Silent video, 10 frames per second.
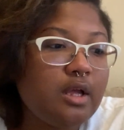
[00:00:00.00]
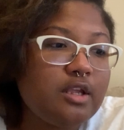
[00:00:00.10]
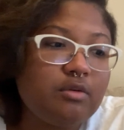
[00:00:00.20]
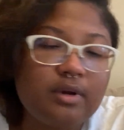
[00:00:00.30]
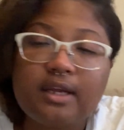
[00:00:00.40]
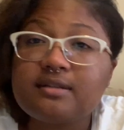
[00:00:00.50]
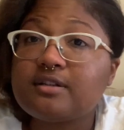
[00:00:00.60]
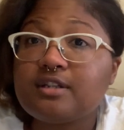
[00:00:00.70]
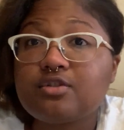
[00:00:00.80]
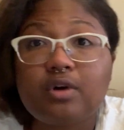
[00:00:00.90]
you want to answer
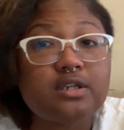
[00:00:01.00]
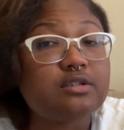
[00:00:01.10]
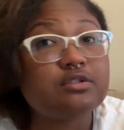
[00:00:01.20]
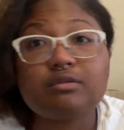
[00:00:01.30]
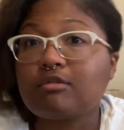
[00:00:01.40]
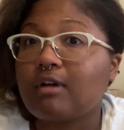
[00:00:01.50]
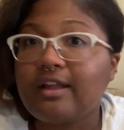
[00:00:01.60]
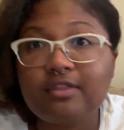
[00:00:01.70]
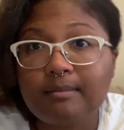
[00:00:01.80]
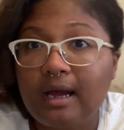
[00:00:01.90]
these questions, write
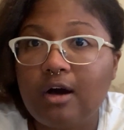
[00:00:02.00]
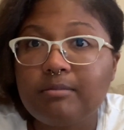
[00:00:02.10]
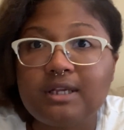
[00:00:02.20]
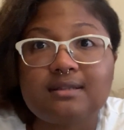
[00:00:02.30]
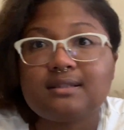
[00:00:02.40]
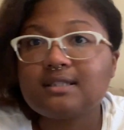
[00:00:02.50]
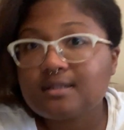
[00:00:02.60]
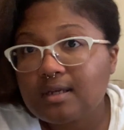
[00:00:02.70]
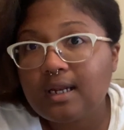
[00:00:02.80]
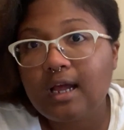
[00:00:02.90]
them out, because this is
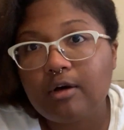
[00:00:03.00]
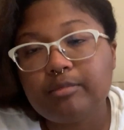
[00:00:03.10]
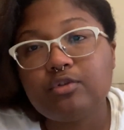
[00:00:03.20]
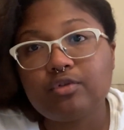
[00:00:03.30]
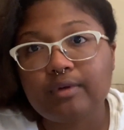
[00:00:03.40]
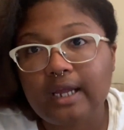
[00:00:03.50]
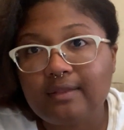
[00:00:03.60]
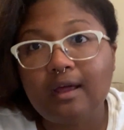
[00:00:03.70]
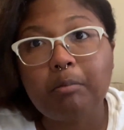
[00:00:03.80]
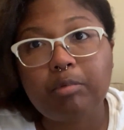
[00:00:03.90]
going to help you create
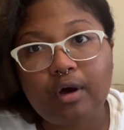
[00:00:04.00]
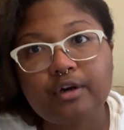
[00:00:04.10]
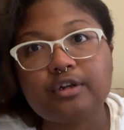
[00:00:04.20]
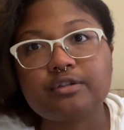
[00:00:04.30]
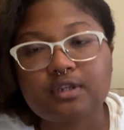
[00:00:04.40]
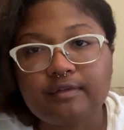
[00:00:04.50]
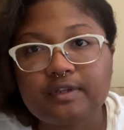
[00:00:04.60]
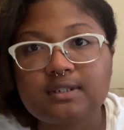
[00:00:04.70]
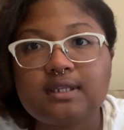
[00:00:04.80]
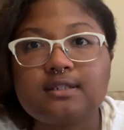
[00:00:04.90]
that product or service
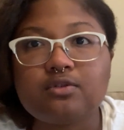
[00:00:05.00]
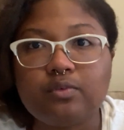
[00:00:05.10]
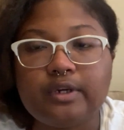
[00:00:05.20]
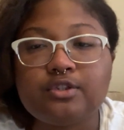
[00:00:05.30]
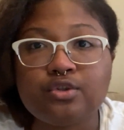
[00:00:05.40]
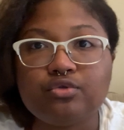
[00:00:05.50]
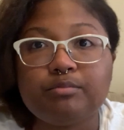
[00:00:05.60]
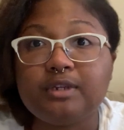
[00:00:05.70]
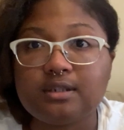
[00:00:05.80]
that's going to be the